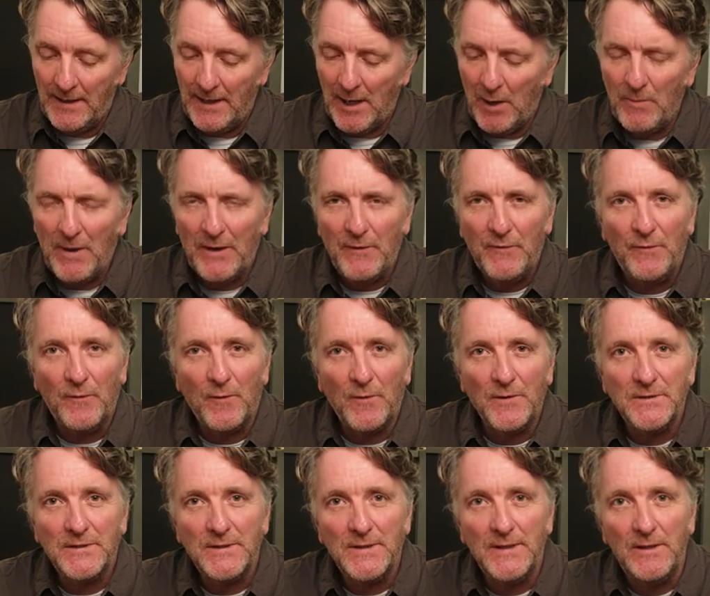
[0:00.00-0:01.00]
Now, by
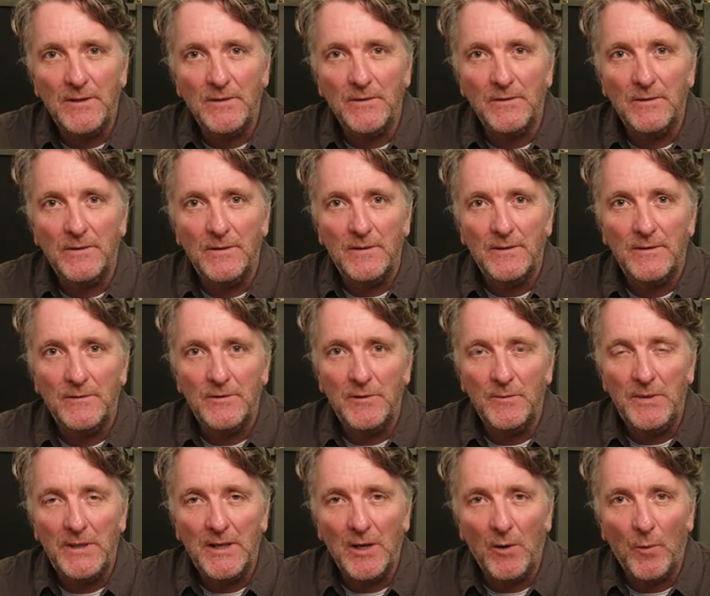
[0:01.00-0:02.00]
forcing you to
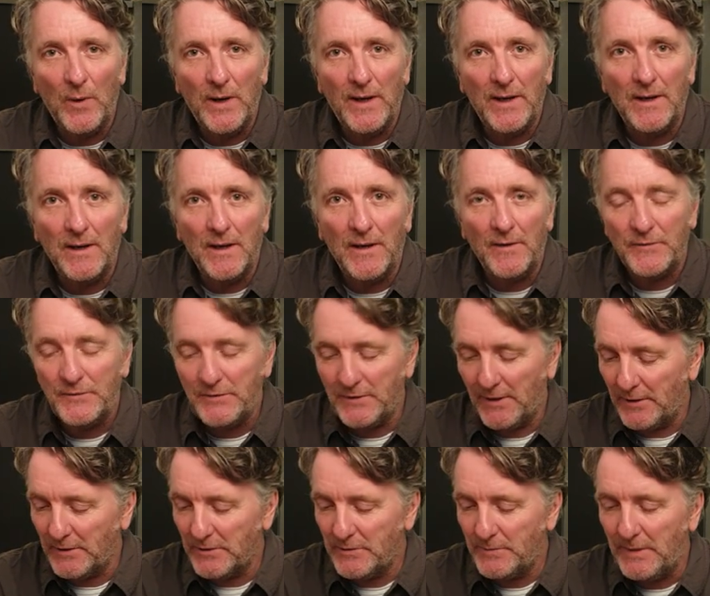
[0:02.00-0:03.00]
be aware of
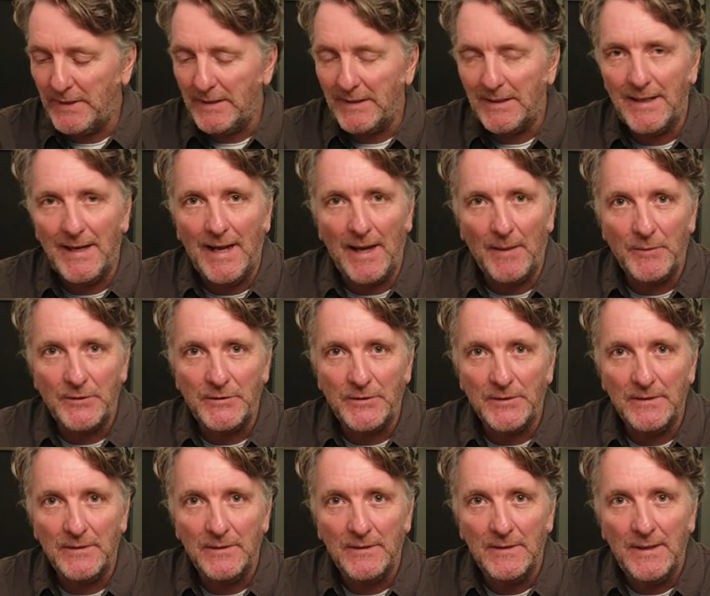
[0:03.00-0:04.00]
shutter speed and
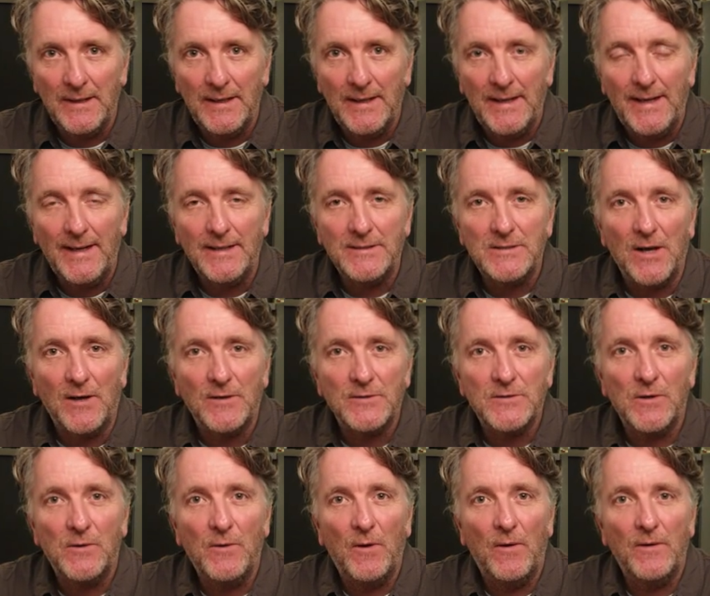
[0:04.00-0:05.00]
aperture, it's
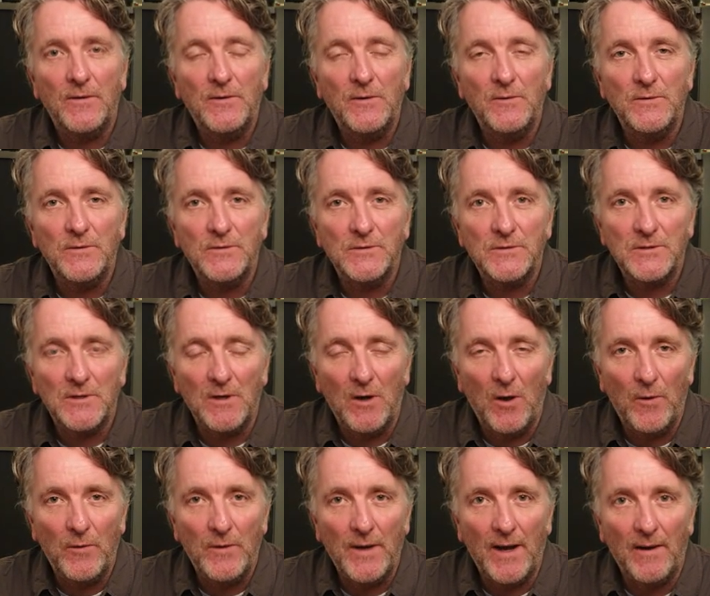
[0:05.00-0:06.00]
also going to
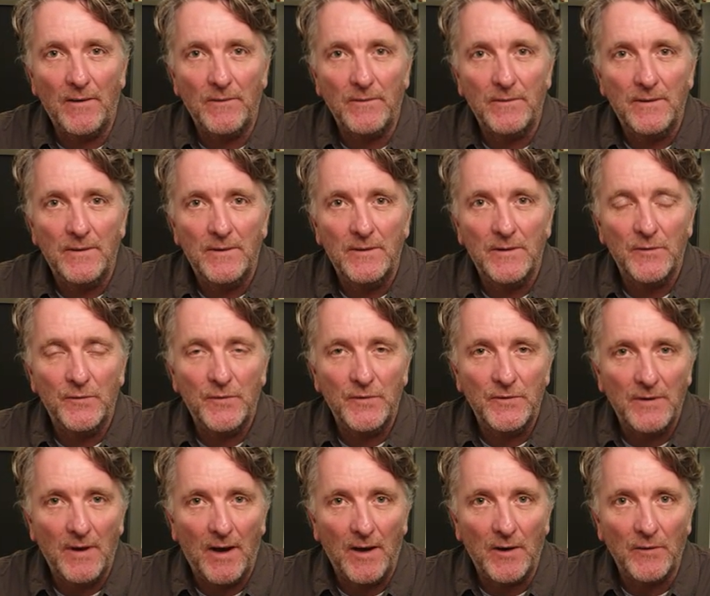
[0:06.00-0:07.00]
slow down the
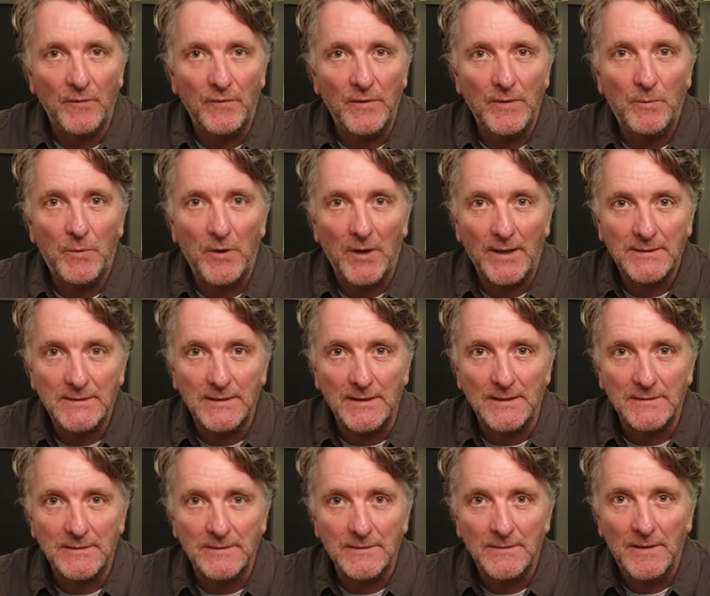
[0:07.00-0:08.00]
photography
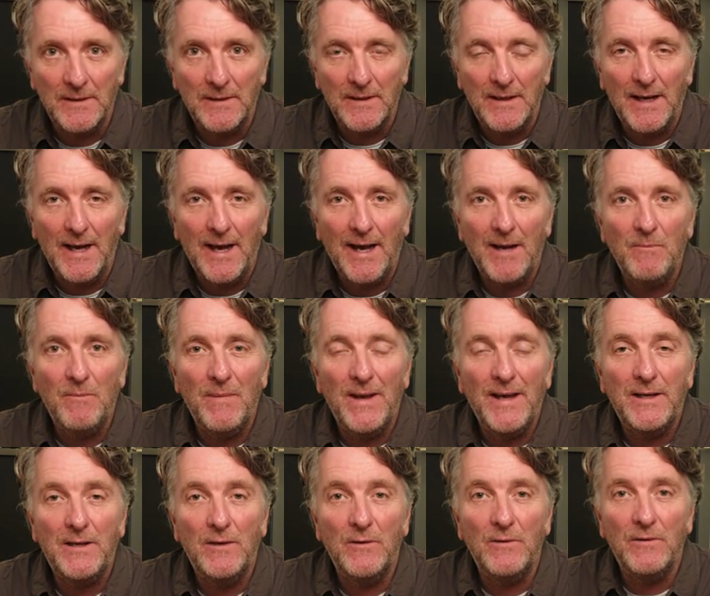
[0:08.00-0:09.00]
process and
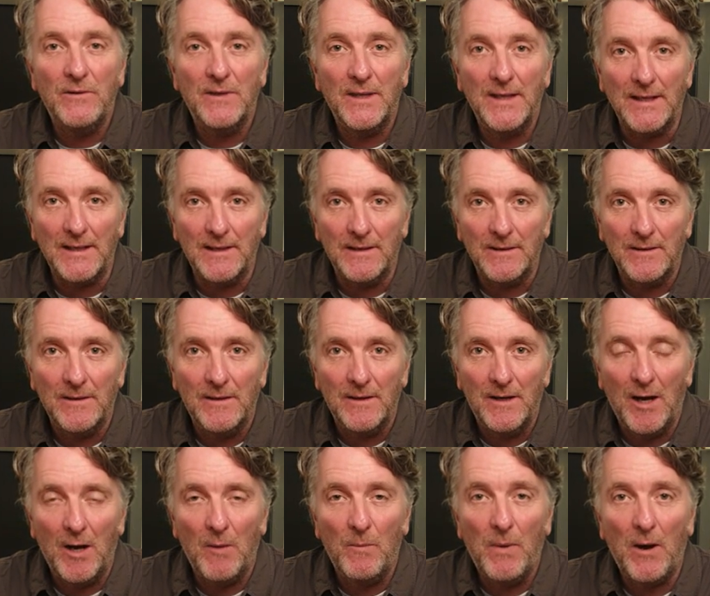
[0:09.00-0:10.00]
make you think
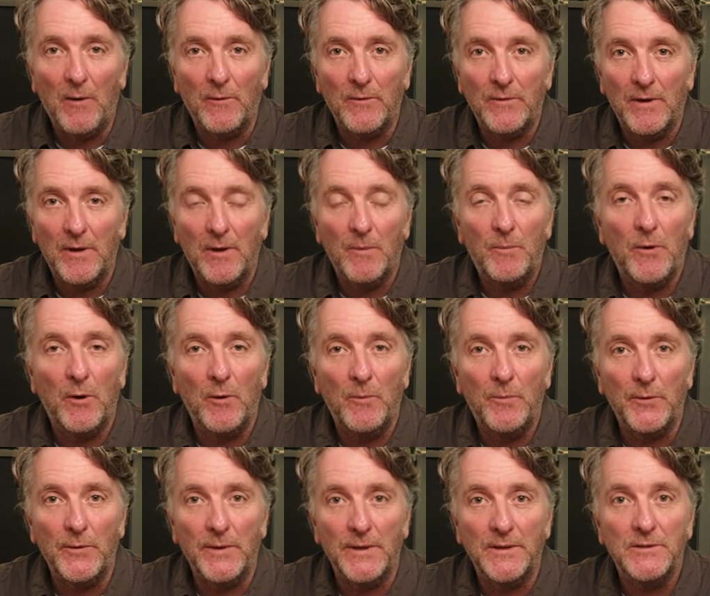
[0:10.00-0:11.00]
about
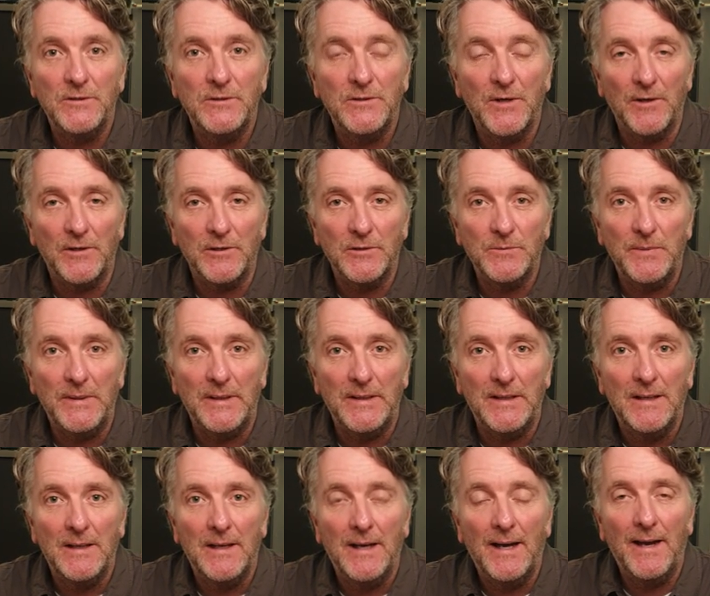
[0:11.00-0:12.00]
appropriate shutter
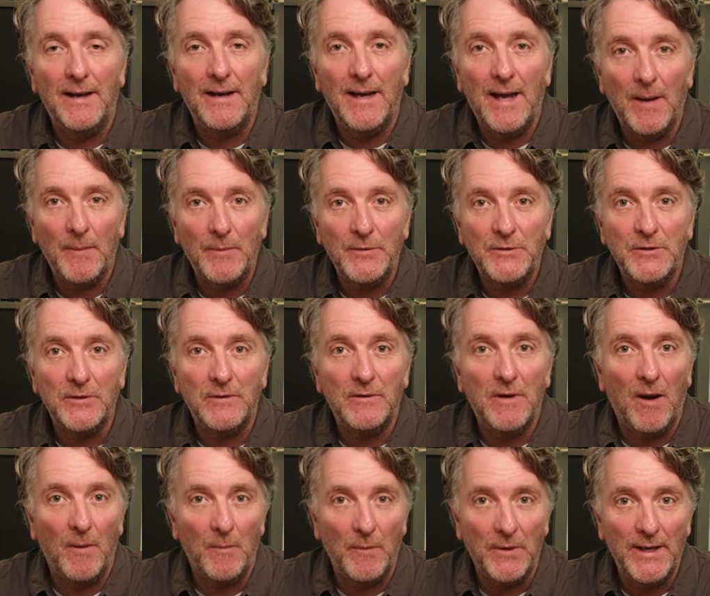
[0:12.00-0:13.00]
speed and aperture
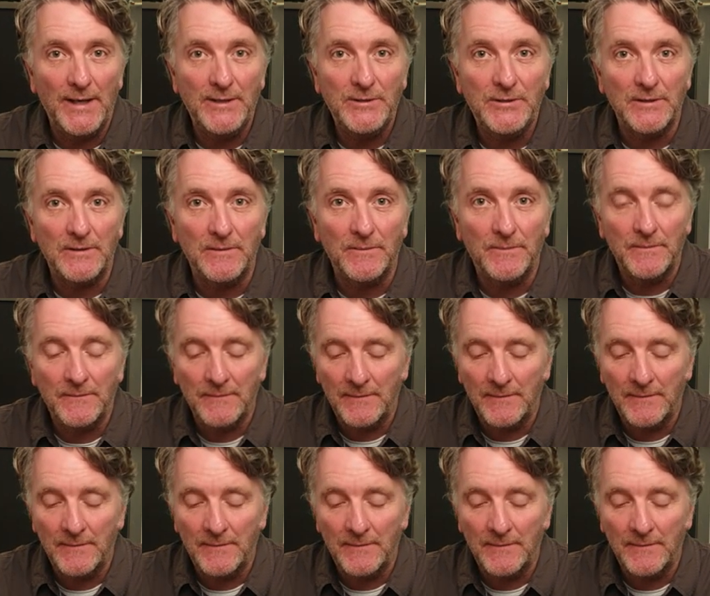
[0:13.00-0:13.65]
combination,